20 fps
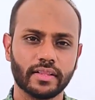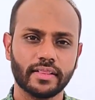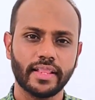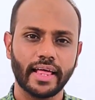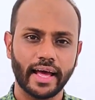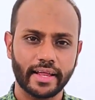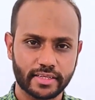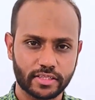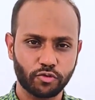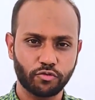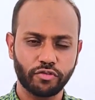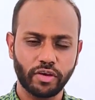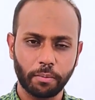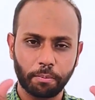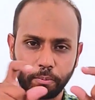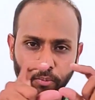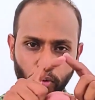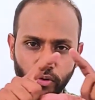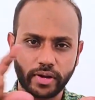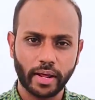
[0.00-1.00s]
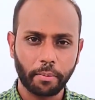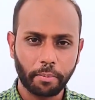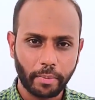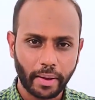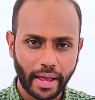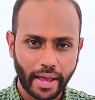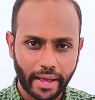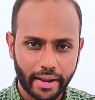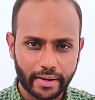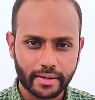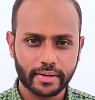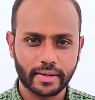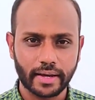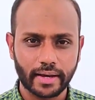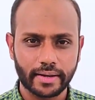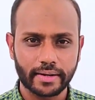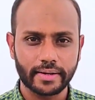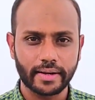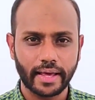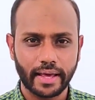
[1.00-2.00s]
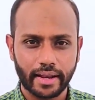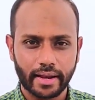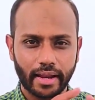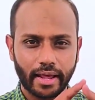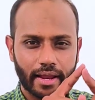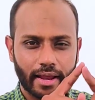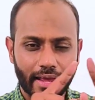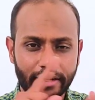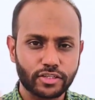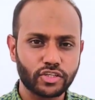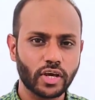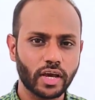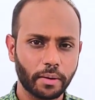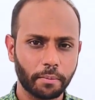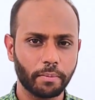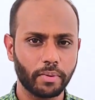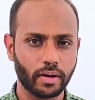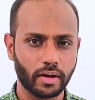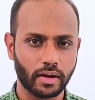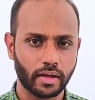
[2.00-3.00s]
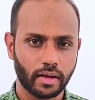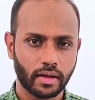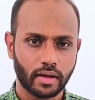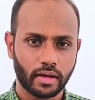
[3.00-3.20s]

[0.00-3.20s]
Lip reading: that we put up a table.